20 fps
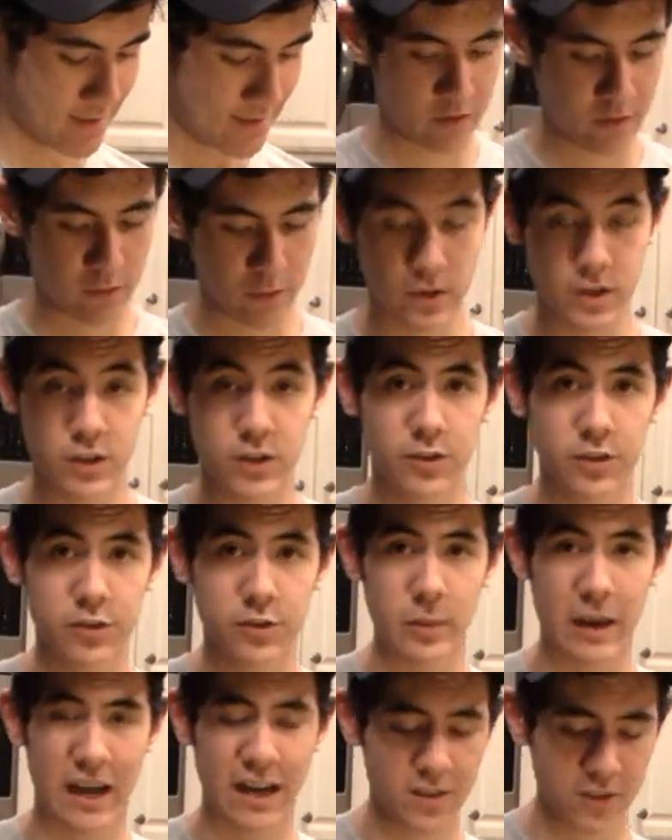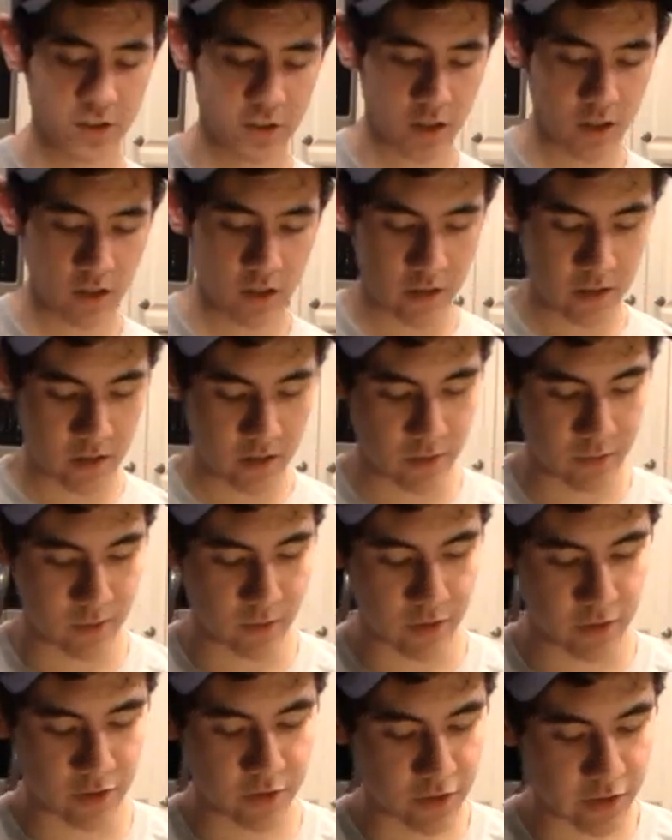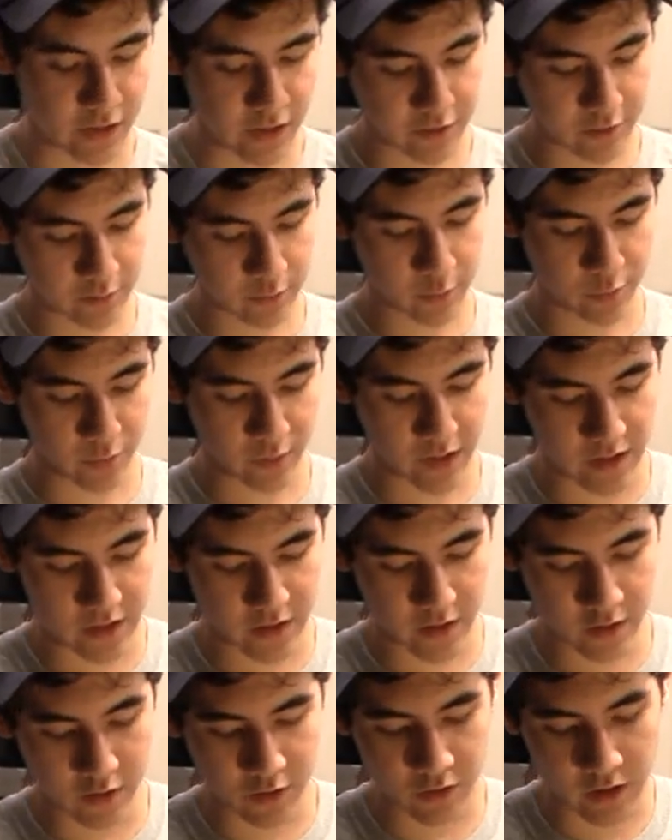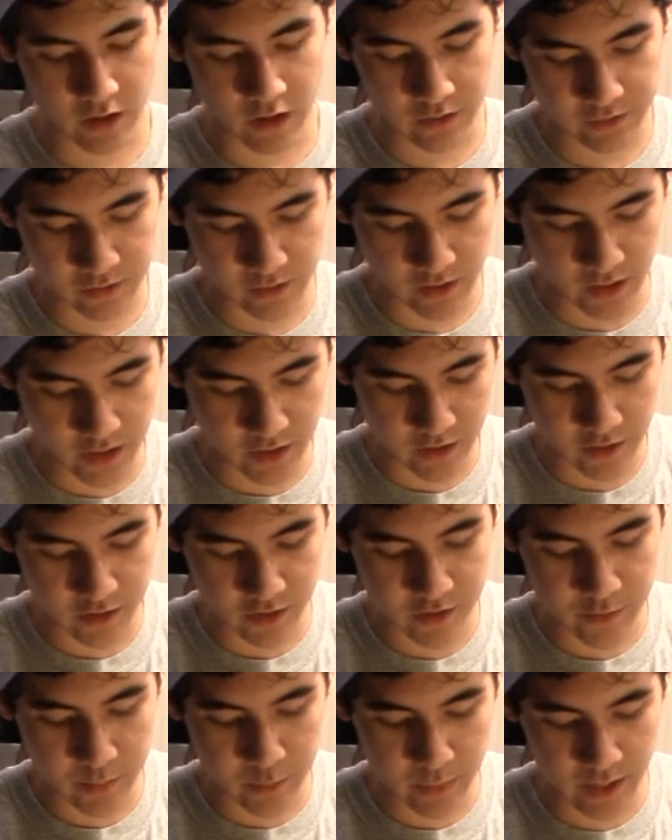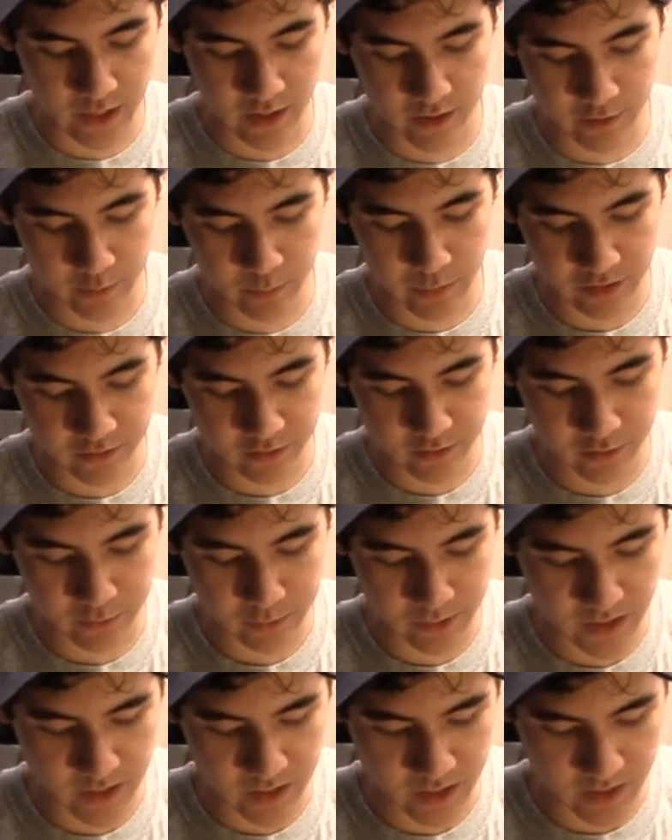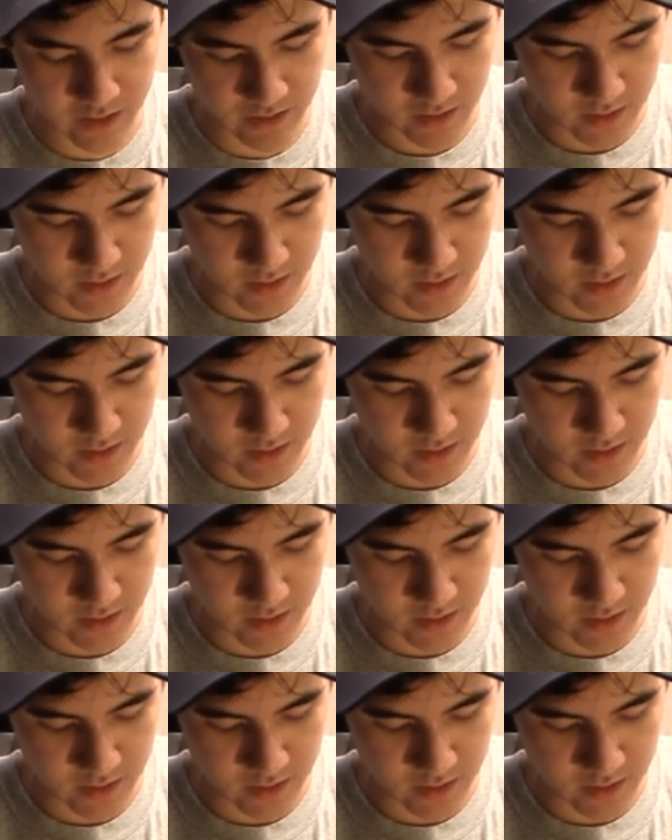We're gonna use a spatula and we're gonna try to spread it across the 8-inch pan as best as we can.